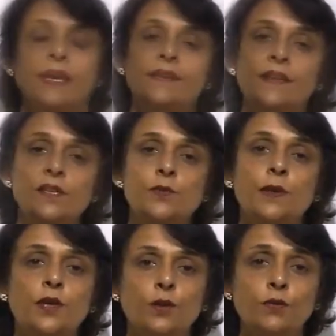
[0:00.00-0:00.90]
In this
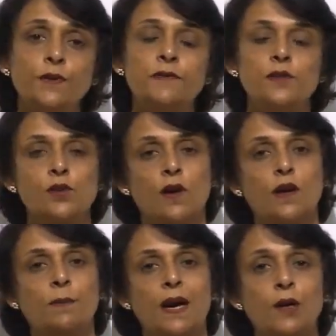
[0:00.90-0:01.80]
video, we will
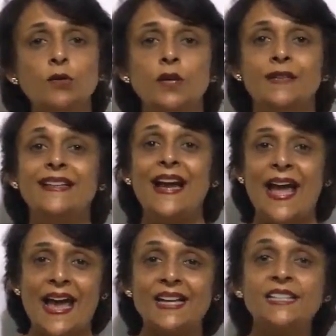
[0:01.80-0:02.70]
talk about the
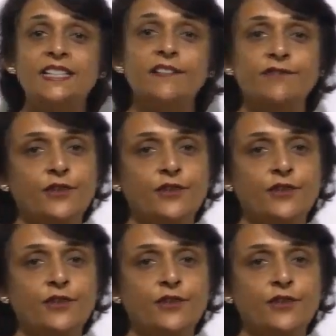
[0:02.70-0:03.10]
active